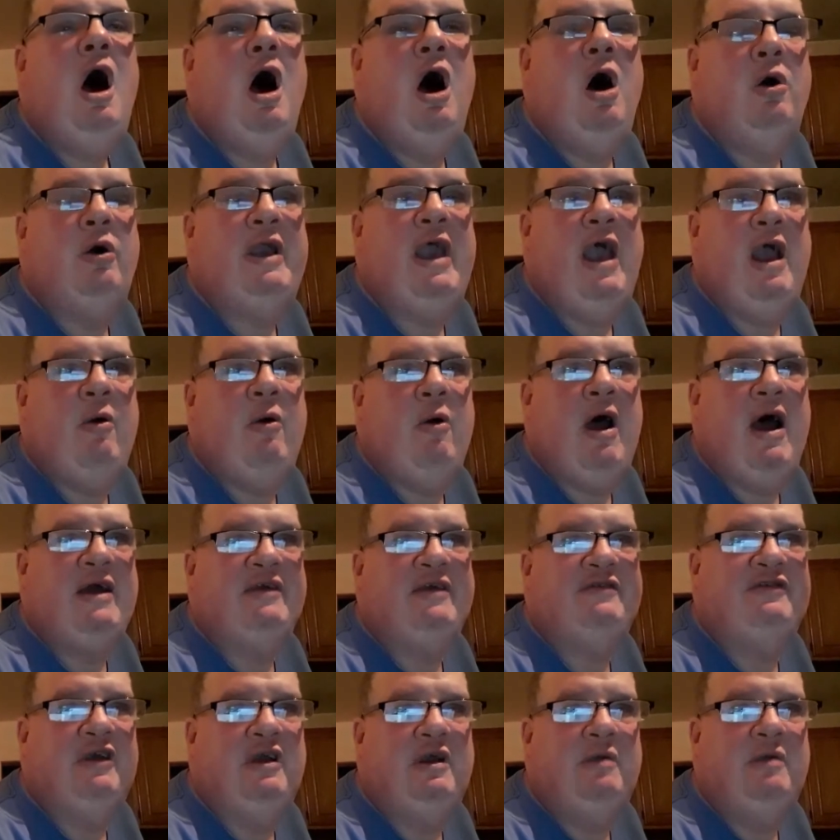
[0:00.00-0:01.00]
Okay,
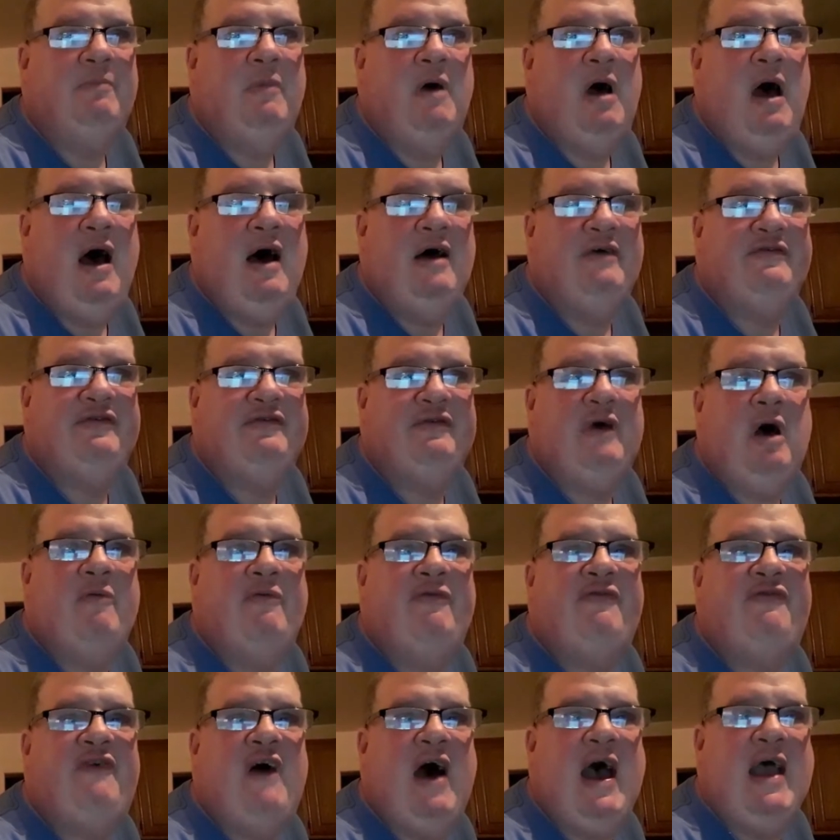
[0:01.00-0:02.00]
Roxy. I'll
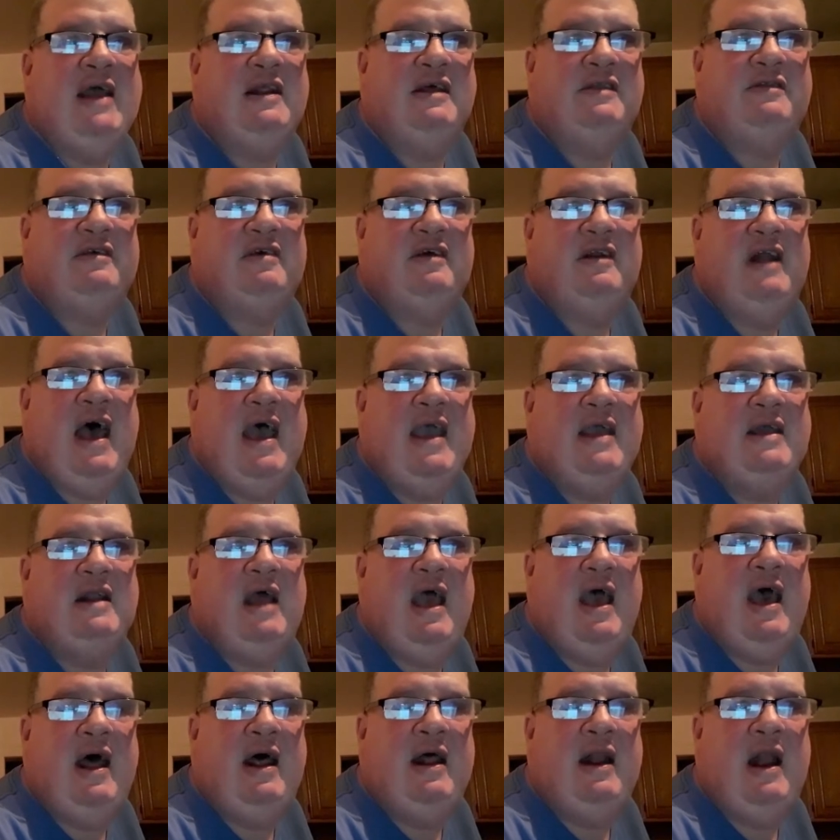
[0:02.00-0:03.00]
find it tonight,
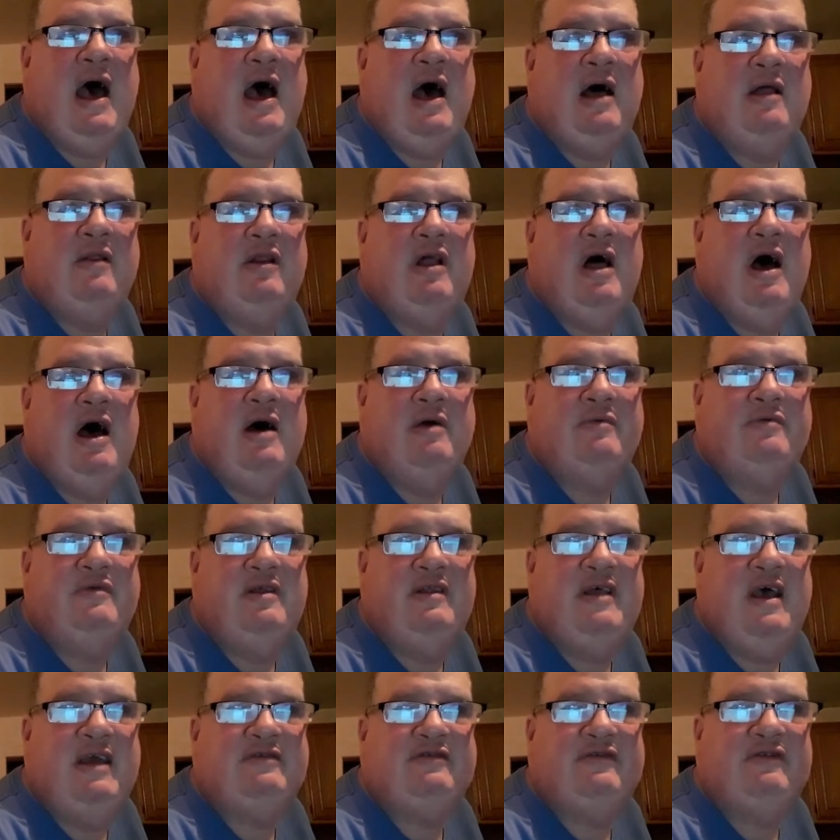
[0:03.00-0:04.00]
and I'll the
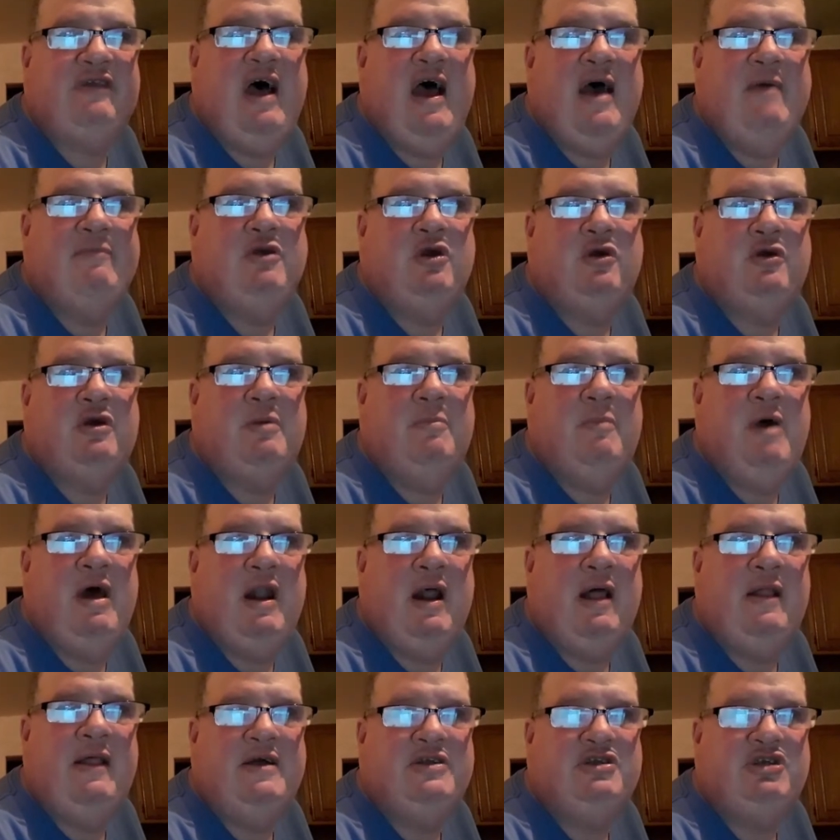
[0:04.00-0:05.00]
next lab you come in,
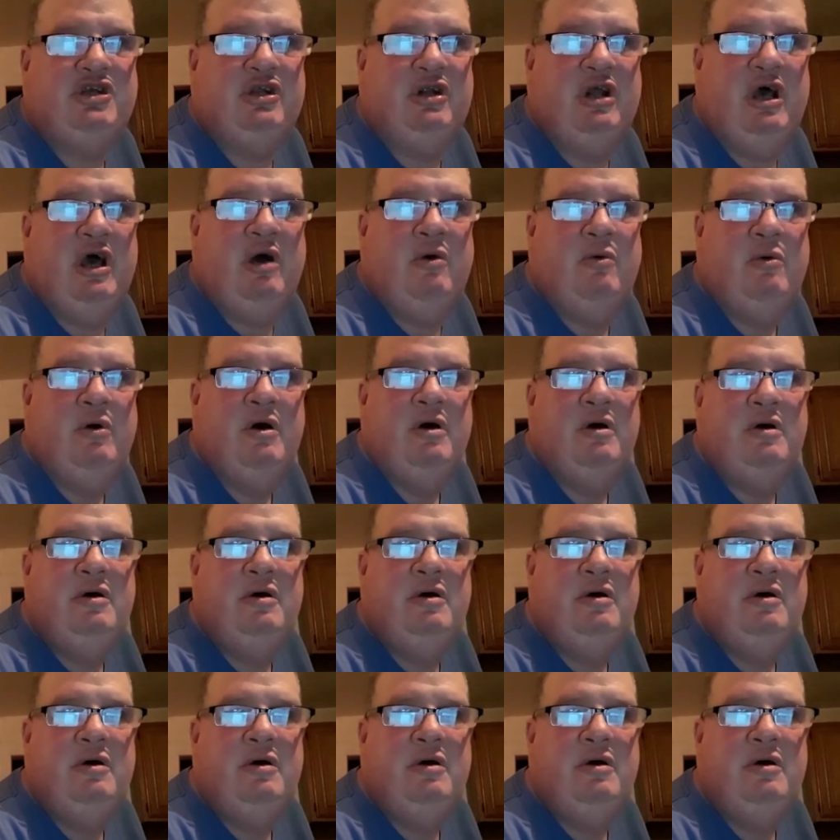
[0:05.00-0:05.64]
I'll let you know.